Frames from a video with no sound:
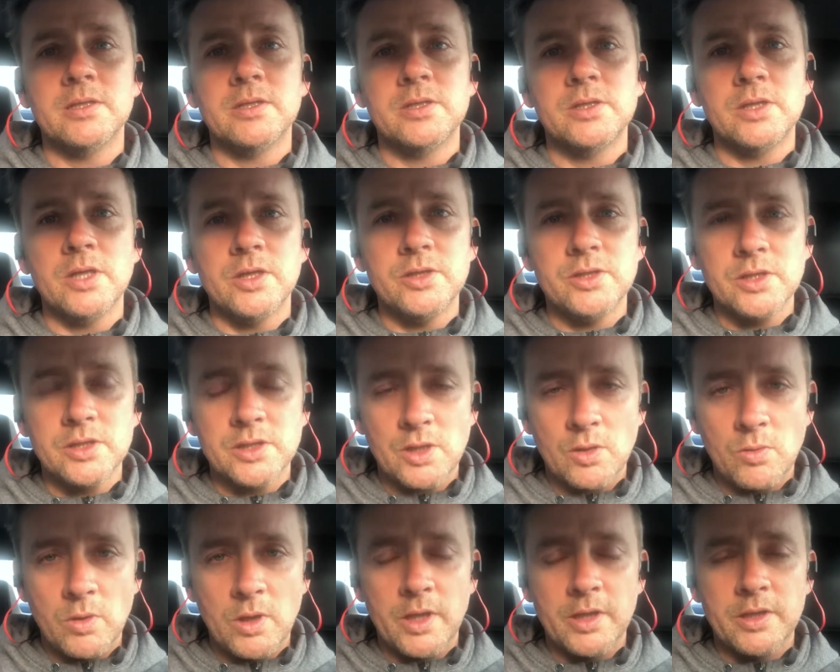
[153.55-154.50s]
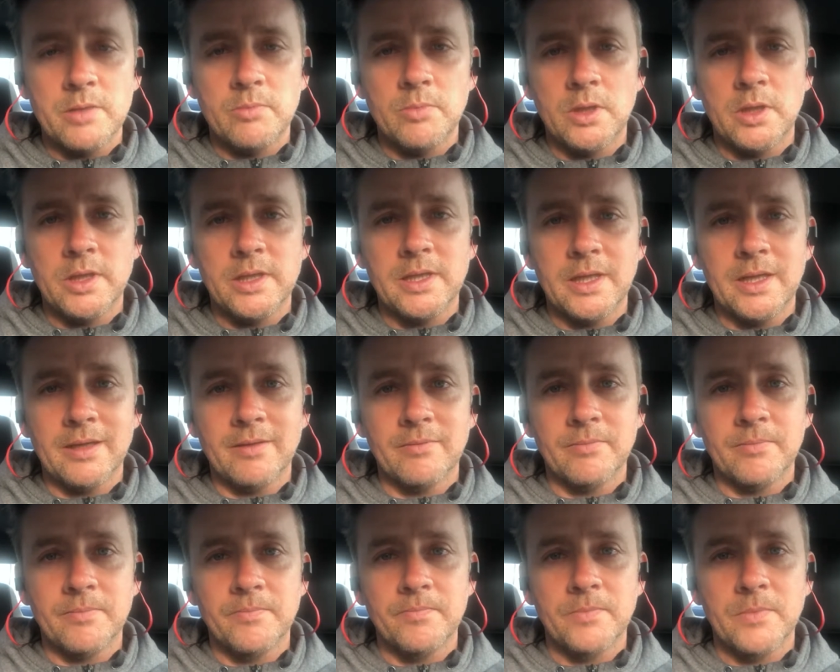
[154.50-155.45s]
and just quieten the mind down.